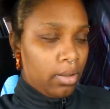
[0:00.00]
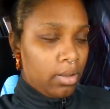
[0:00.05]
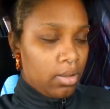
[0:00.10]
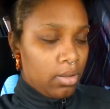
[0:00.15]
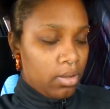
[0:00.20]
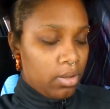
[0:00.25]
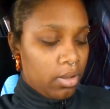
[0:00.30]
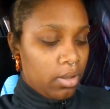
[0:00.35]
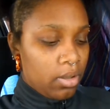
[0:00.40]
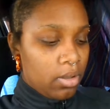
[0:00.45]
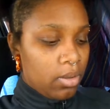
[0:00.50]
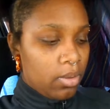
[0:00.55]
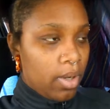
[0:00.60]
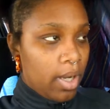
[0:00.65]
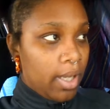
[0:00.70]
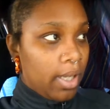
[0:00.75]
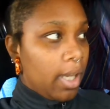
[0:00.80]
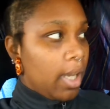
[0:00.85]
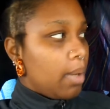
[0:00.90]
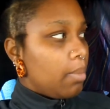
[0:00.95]
And so
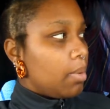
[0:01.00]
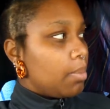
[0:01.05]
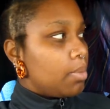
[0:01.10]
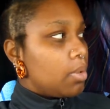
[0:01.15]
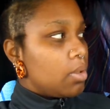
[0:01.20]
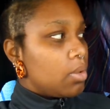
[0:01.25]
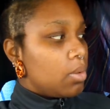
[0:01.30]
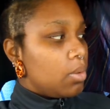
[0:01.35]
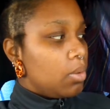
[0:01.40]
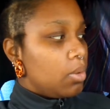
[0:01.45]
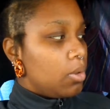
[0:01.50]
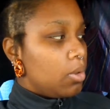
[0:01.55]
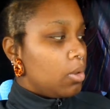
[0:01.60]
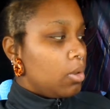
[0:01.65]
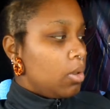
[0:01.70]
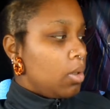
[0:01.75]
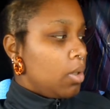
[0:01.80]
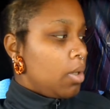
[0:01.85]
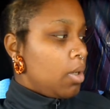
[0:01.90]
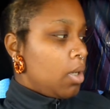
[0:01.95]
I came up to
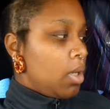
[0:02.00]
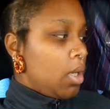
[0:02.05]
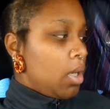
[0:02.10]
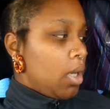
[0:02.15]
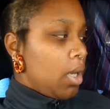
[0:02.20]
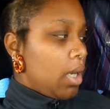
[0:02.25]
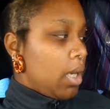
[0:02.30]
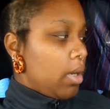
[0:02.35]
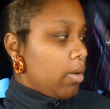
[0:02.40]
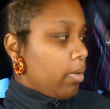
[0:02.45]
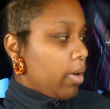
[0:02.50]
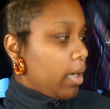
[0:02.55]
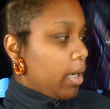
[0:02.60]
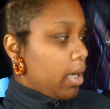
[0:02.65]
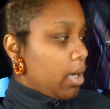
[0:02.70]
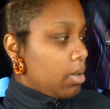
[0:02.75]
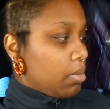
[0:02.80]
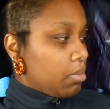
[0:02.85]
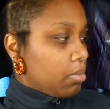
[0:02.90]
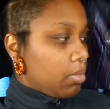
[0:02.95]
school, and right
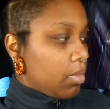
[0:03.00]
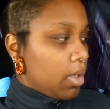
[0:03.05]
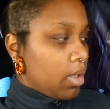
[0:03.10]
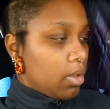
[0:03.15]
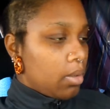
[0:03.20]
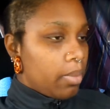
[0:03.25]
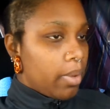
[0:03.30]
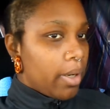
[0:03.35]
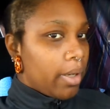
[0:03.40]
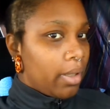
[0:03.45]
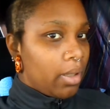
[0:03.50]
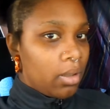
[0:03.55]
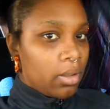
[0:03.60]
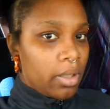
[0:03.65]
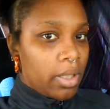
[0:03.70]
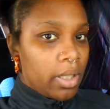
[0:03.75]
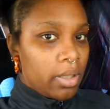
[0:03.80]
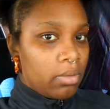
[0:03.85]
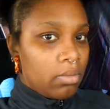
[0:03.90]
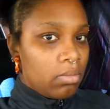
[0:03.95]
now I'm in the parking
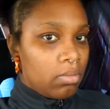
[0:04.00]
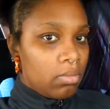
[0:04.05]
lot